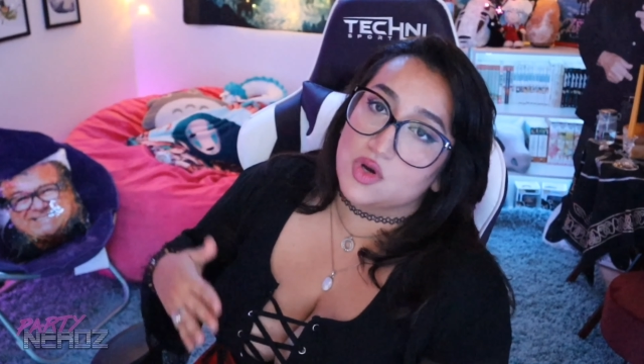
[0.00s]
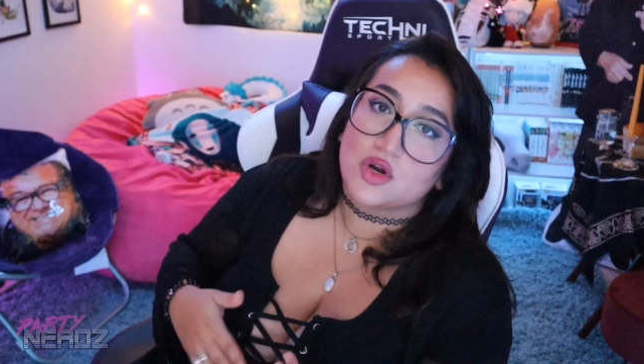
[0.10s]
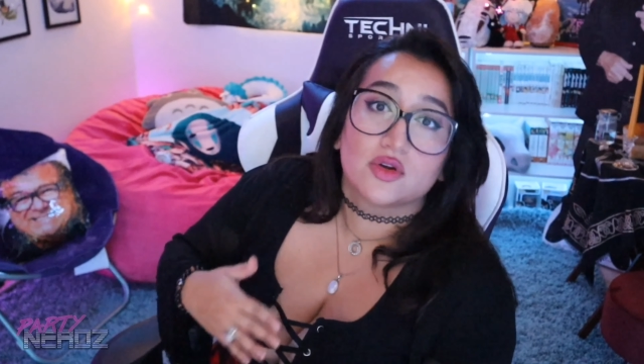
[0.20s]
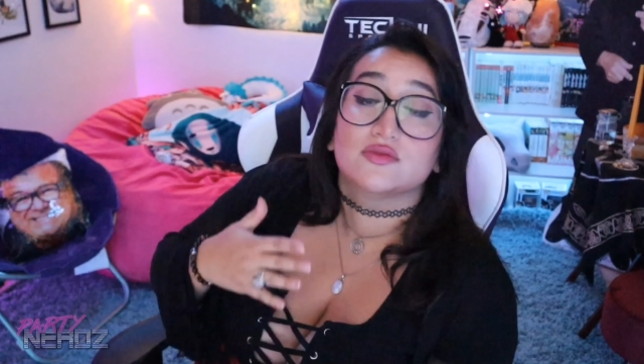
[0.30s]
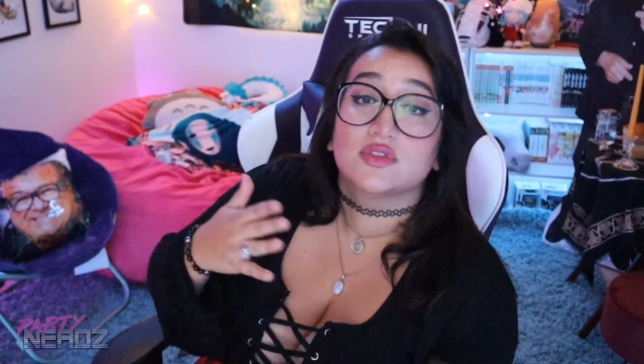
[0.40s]

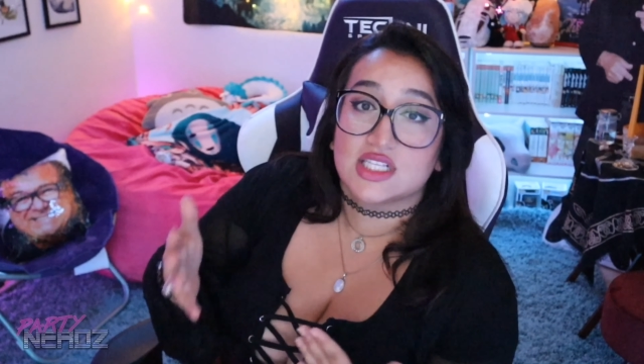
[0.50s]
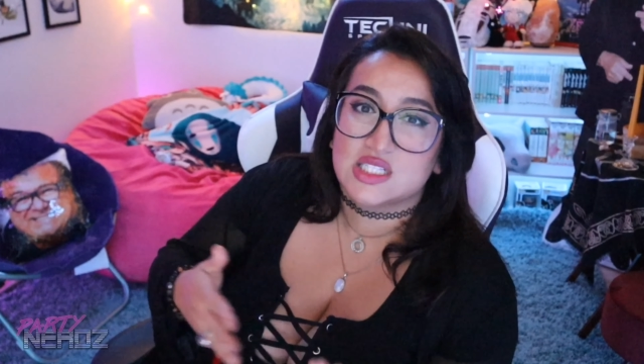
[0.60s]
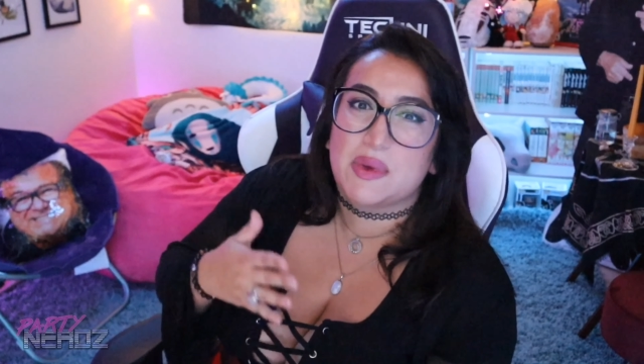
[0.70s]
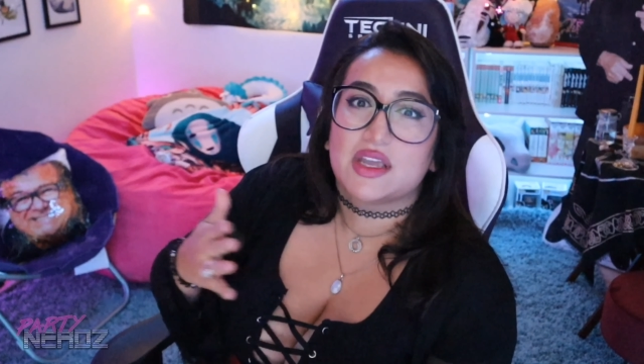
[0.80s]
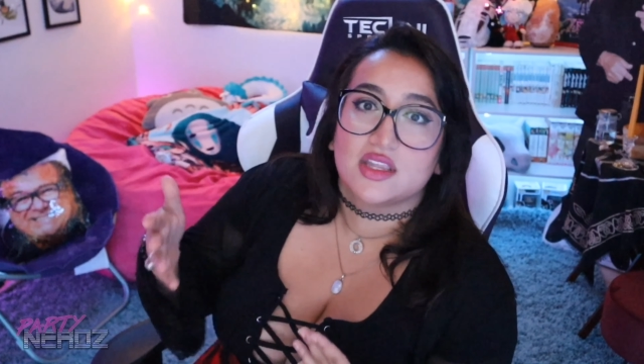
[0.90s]
or this
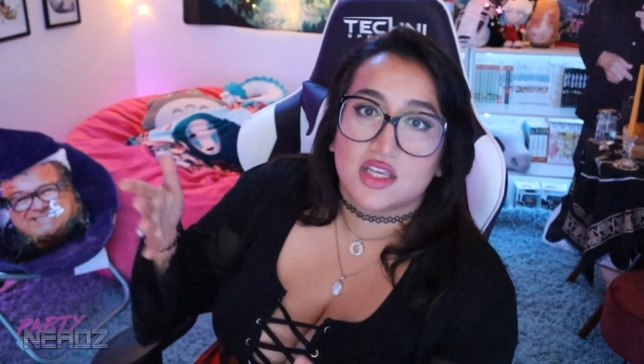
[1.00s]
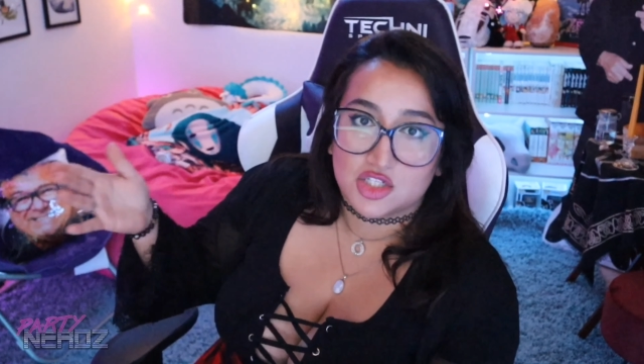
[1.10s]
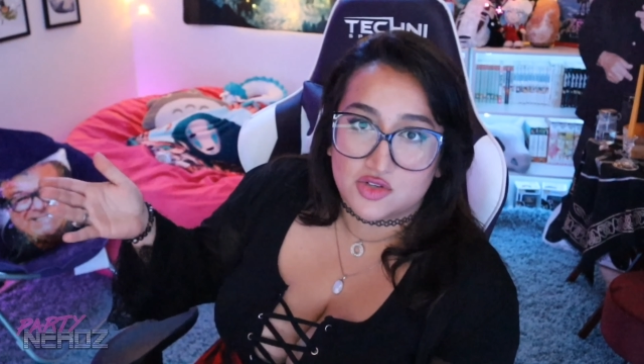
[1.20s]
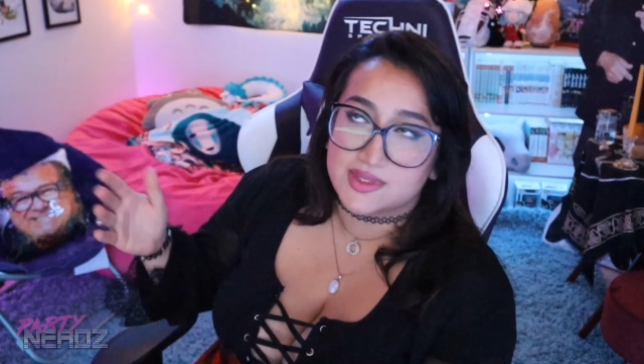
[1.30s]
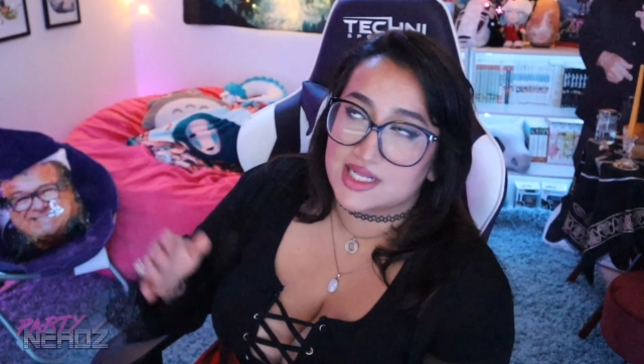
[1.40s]

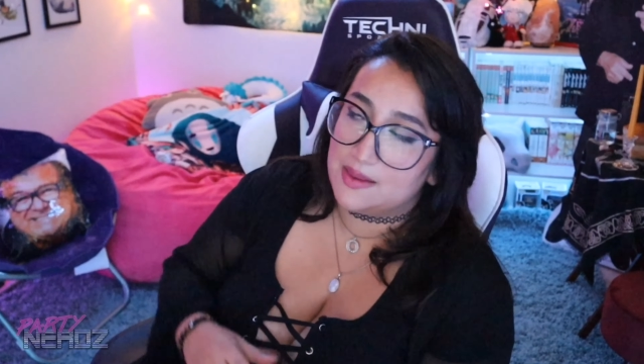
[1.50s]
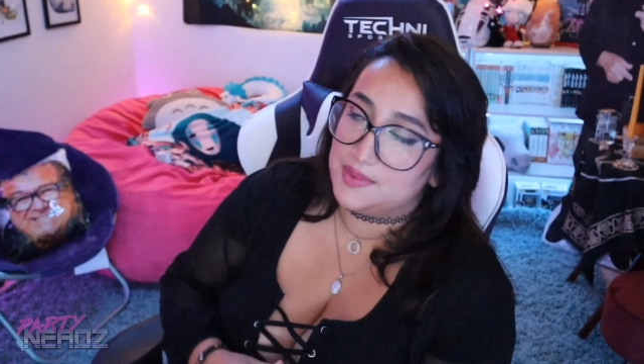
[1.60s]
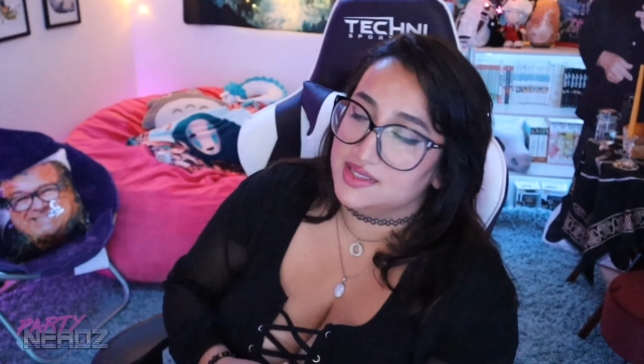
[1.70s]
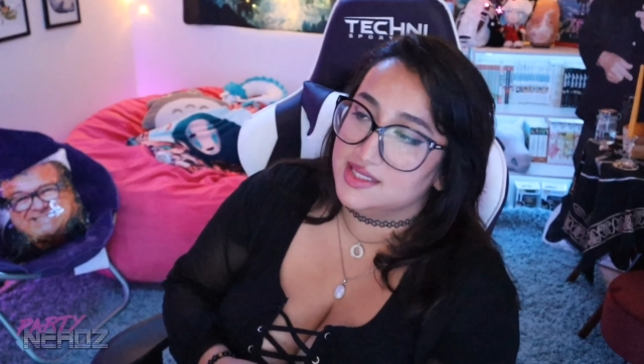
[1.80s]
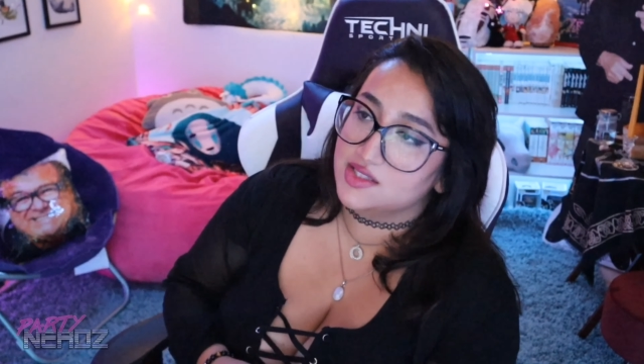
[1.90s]
speculation of what's going to
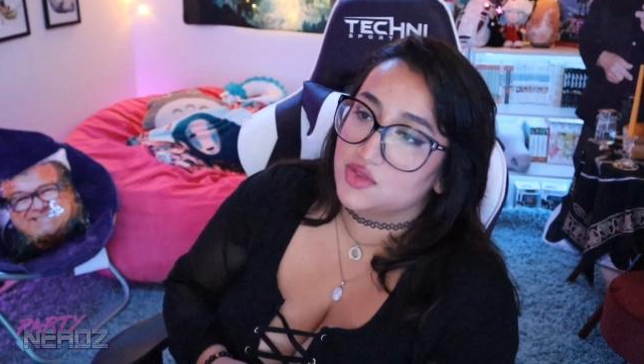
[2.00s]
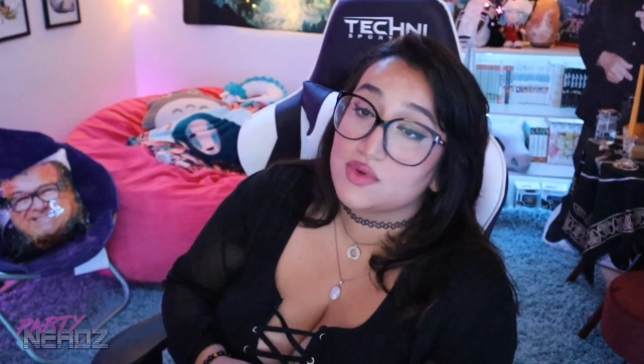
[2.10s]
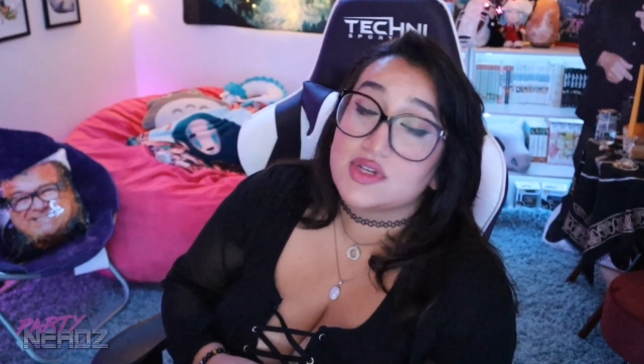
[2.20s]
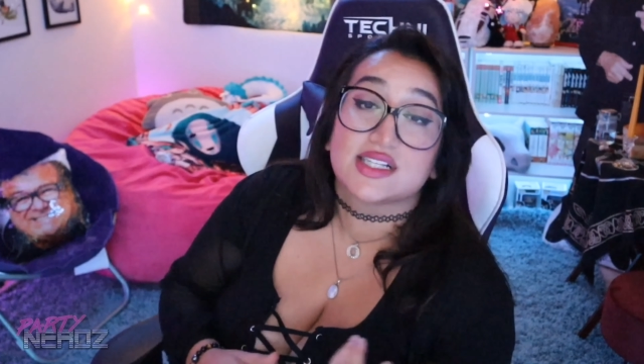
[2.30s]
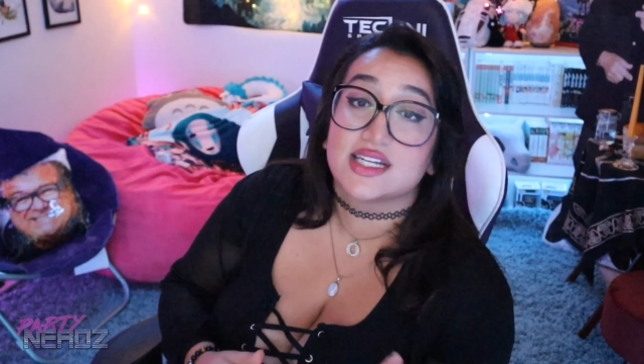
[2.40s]
happen in Season
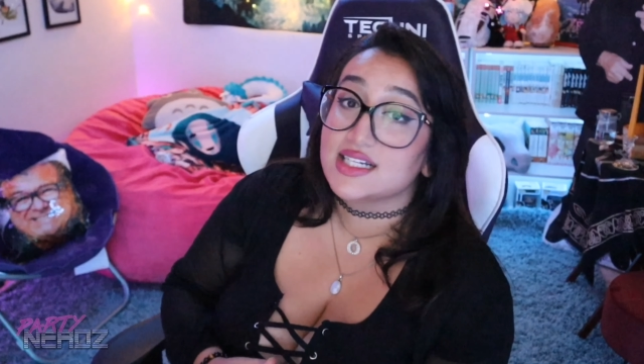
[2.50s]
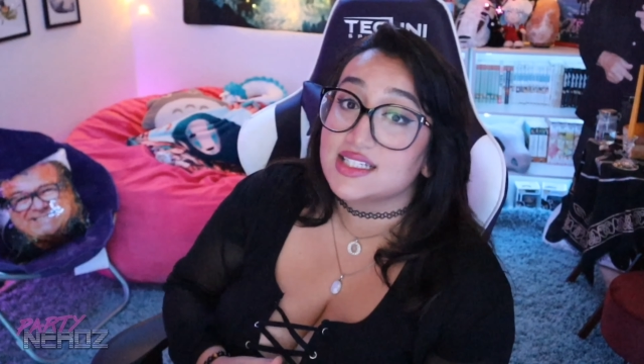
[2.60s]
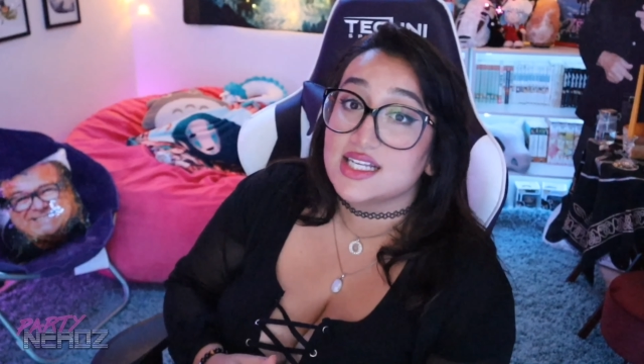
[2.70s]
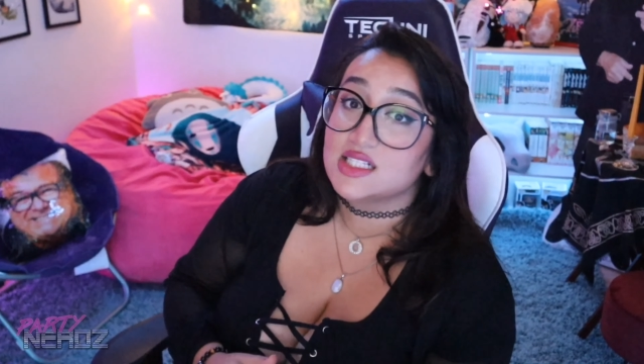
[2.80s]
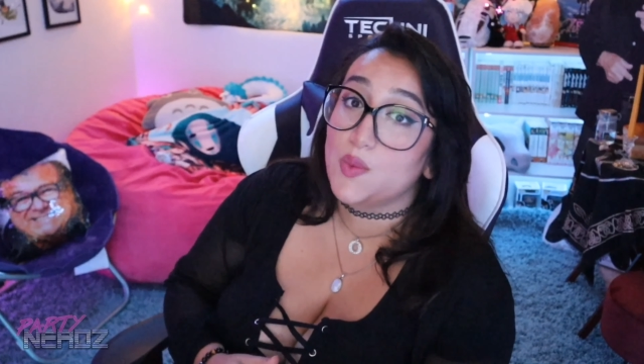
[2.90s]
3 is going to contain